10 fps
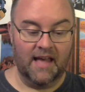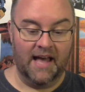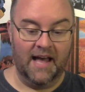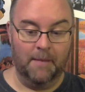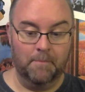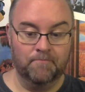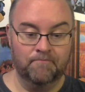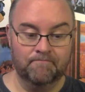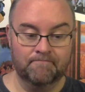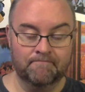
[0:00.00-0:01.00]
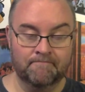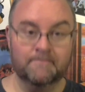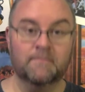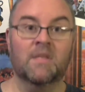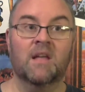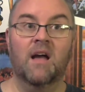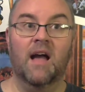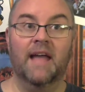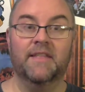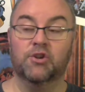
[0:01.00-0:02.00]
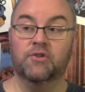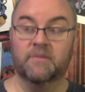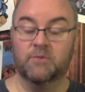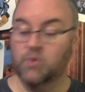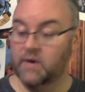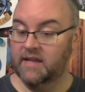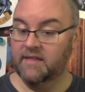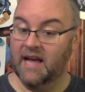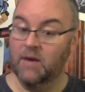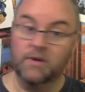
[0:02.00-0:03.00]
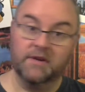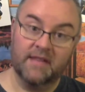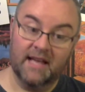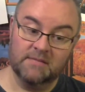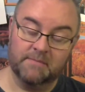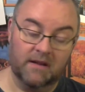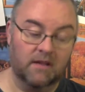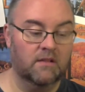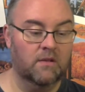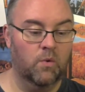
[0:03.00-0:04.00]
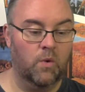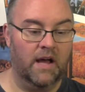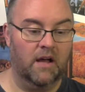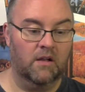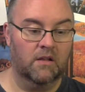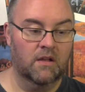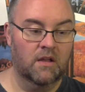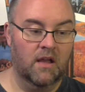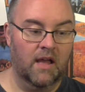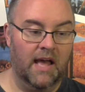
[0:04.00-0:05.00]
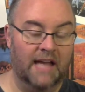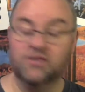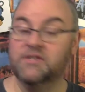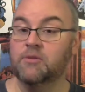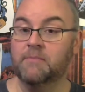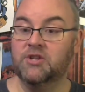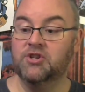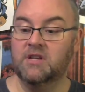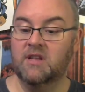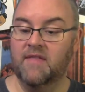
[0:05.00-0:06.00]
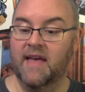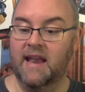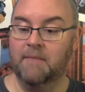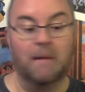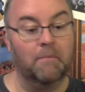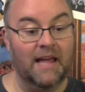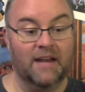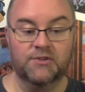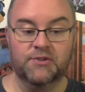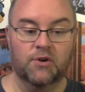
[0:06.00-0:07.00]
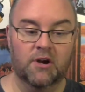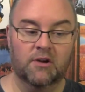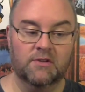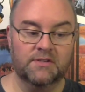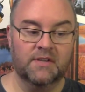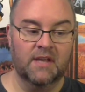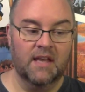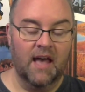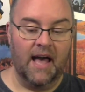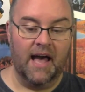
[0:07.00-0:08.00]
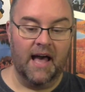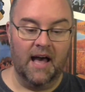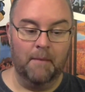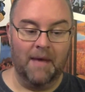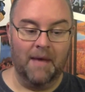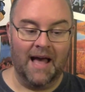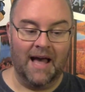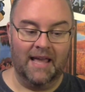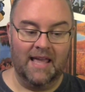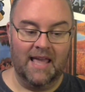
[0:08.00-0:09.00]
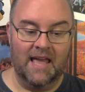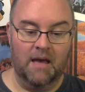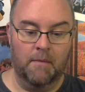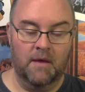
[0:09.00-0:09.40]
And then on November 20th, I went to the hospital. While I should still mention that my bladder still hurts. I am